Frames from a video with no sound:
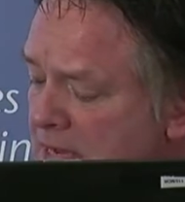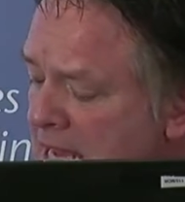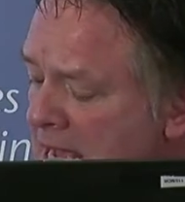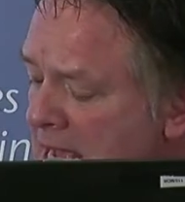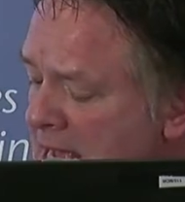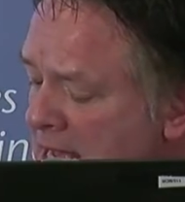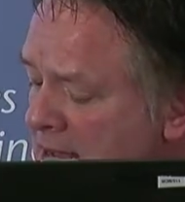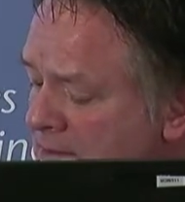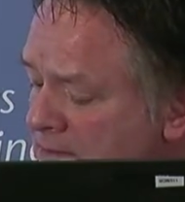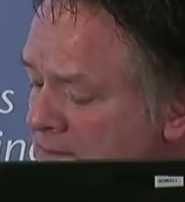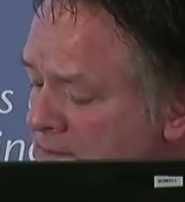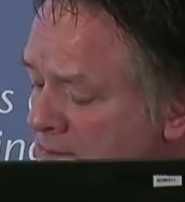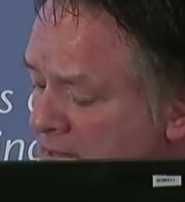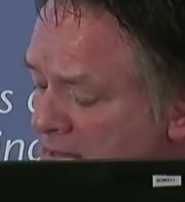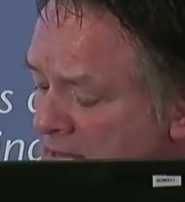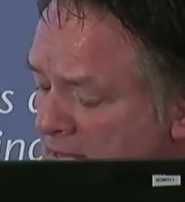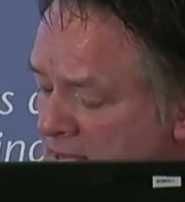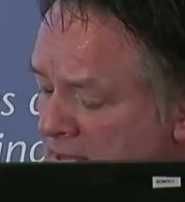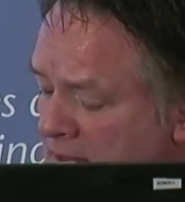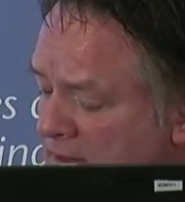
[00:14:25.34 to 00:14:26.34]
Um,
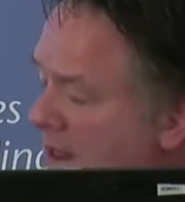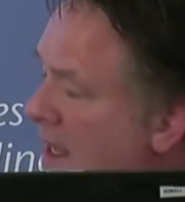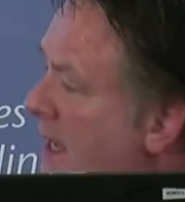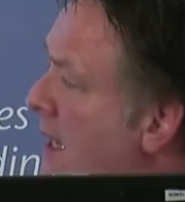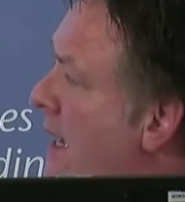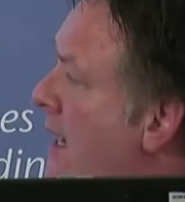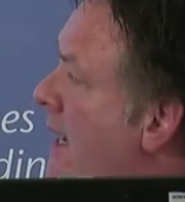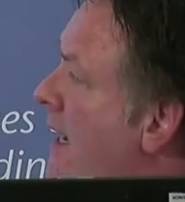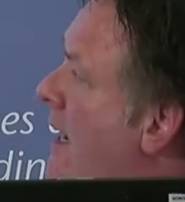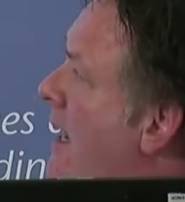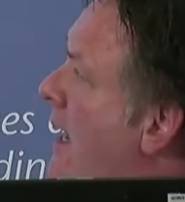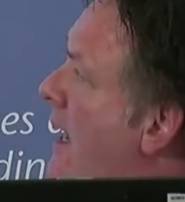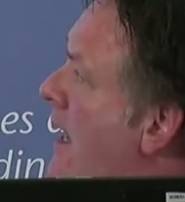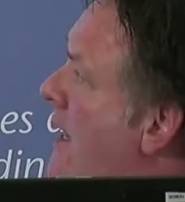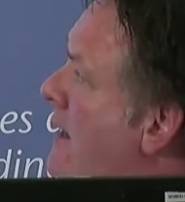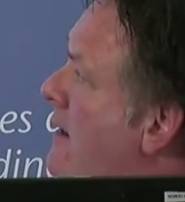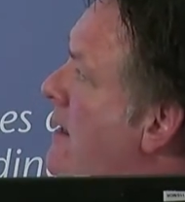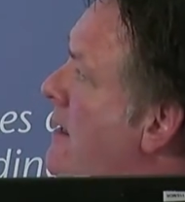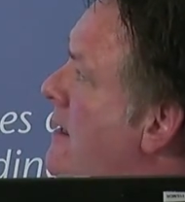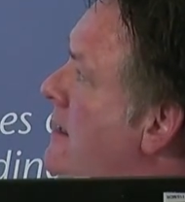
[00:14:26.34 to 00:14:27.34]
they,
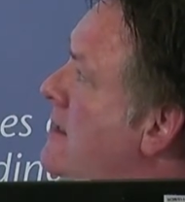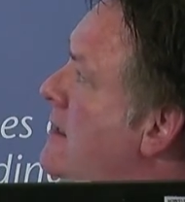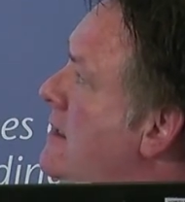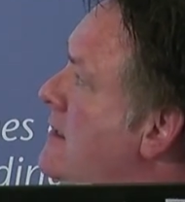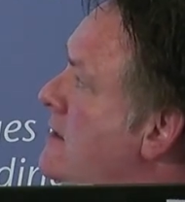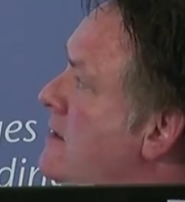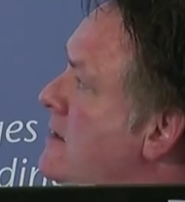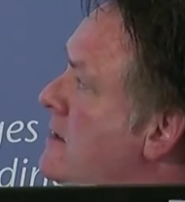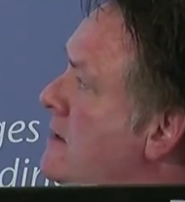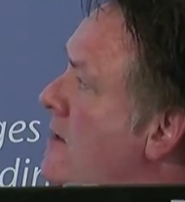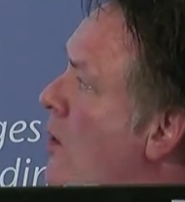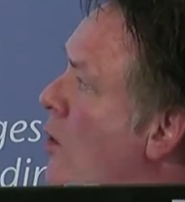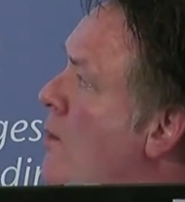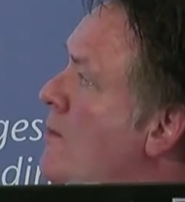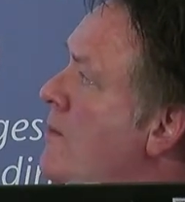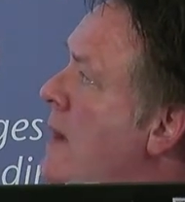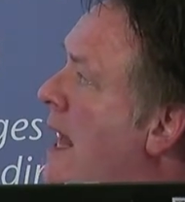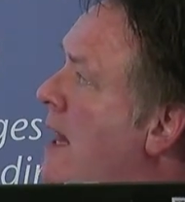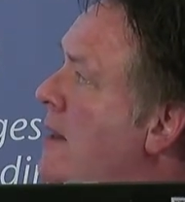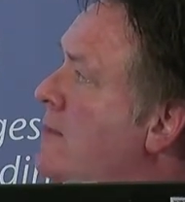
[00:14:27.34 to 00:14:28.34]
uh,
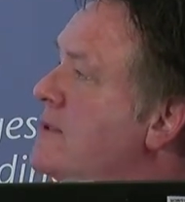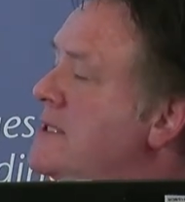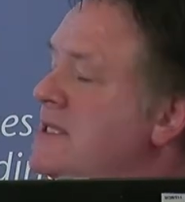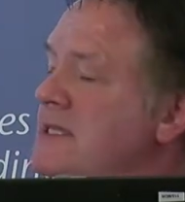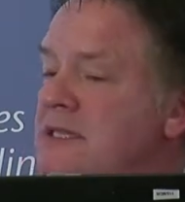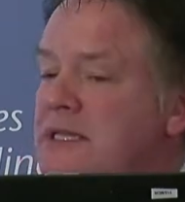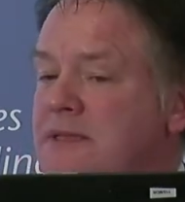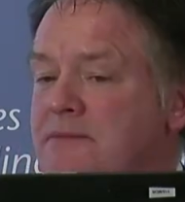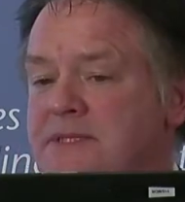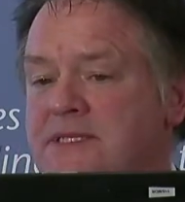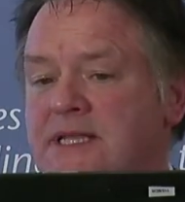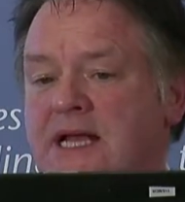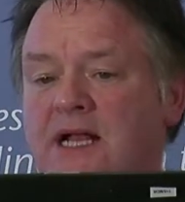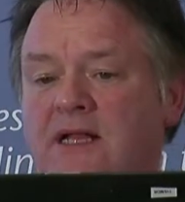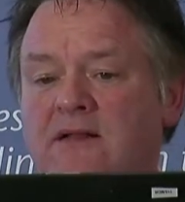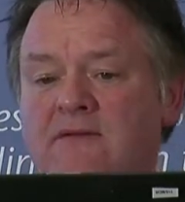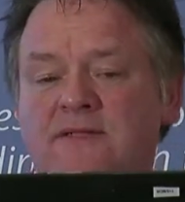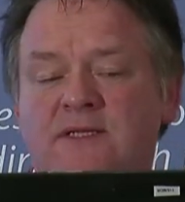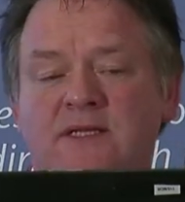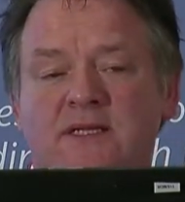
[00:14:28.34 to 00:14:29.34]
home helps
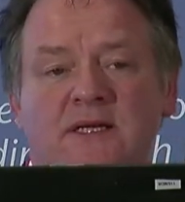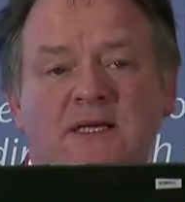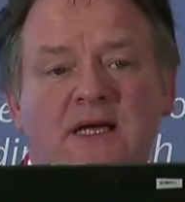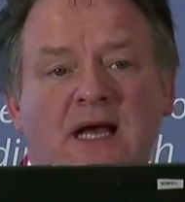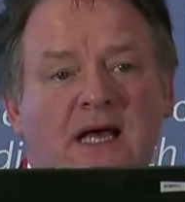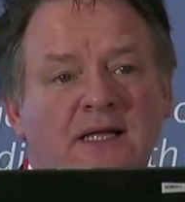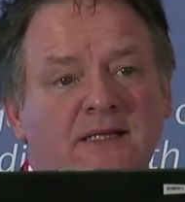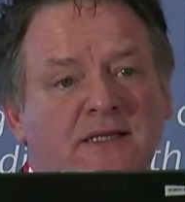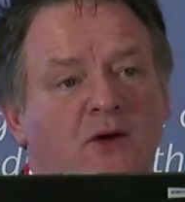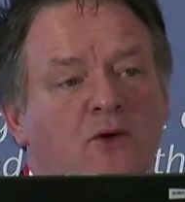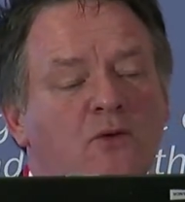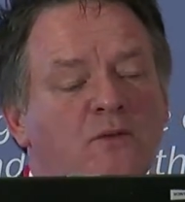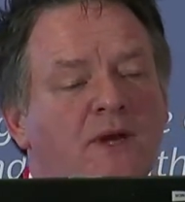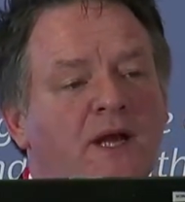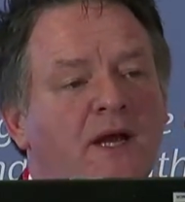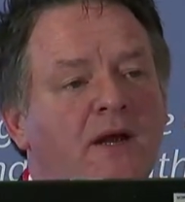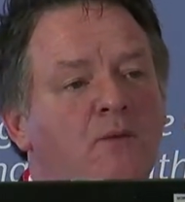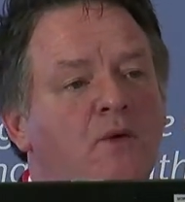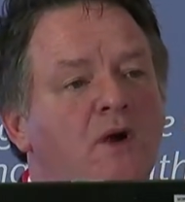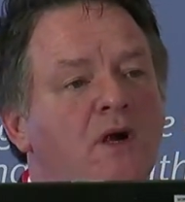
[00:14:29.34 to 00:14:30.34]
themselves and the home
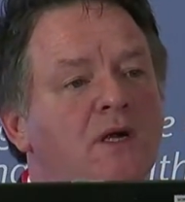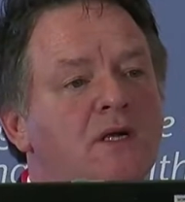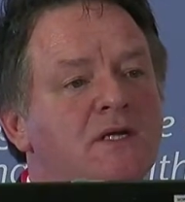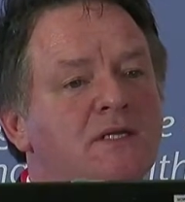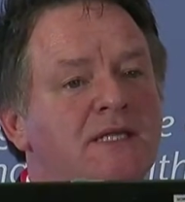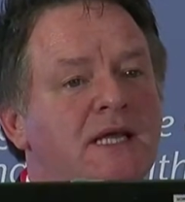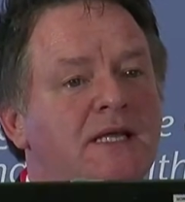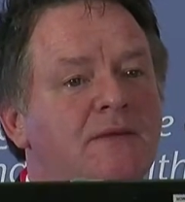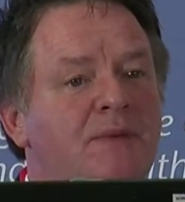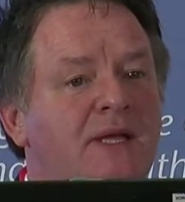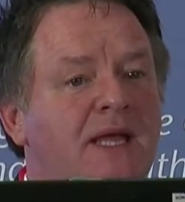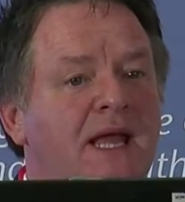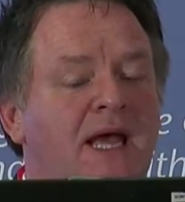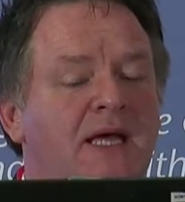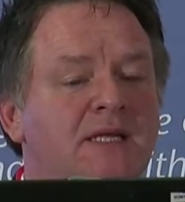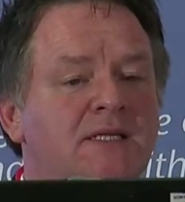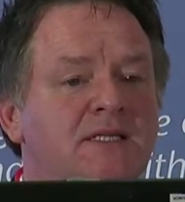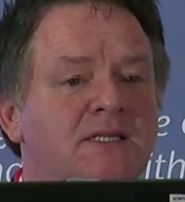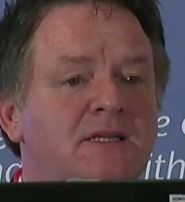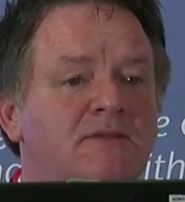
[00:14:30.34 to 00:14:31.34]
care workers then
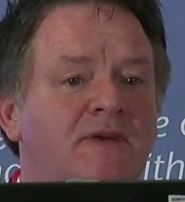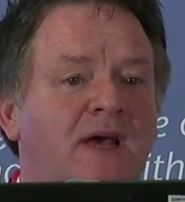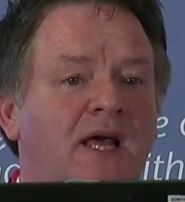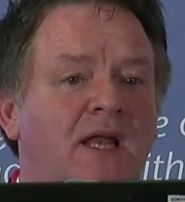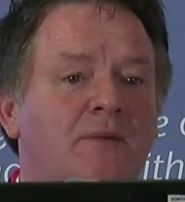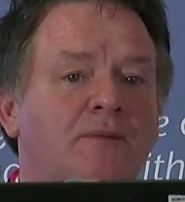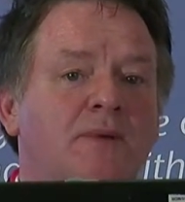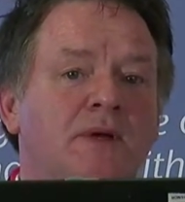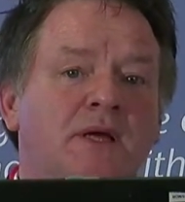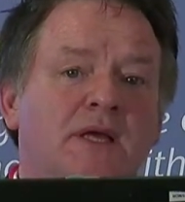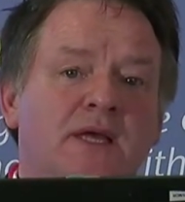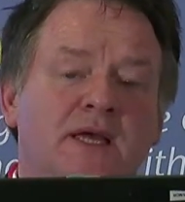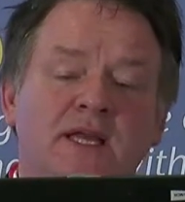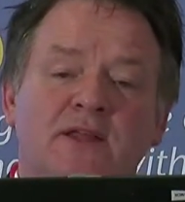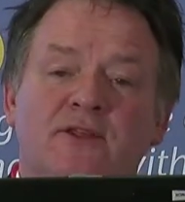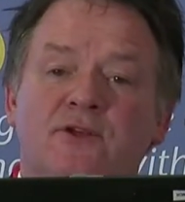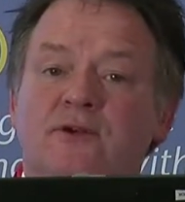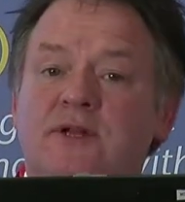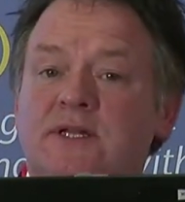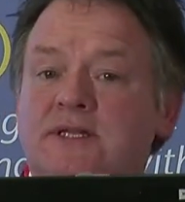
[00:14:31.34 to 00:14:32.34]
began to develop
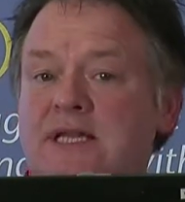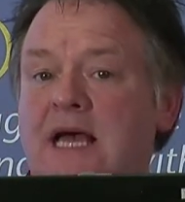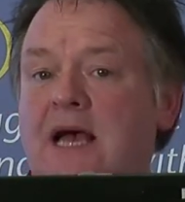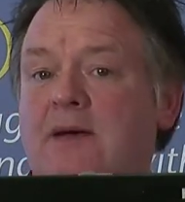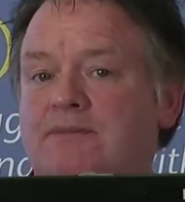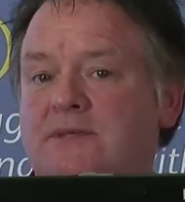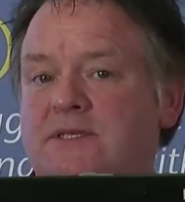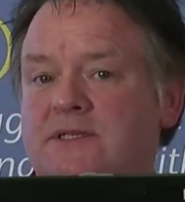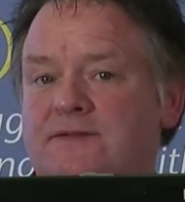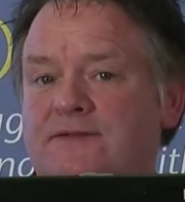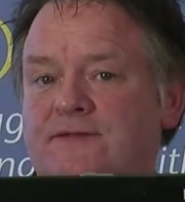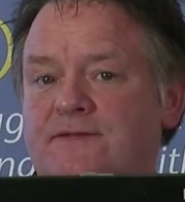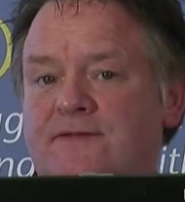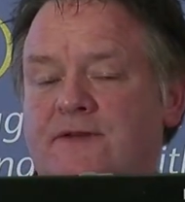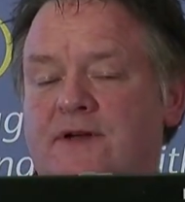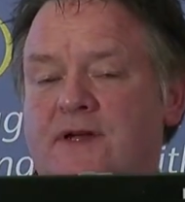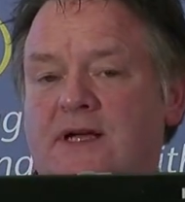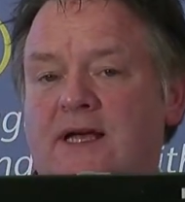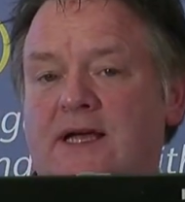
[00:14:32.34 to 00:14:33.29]
either adaptive,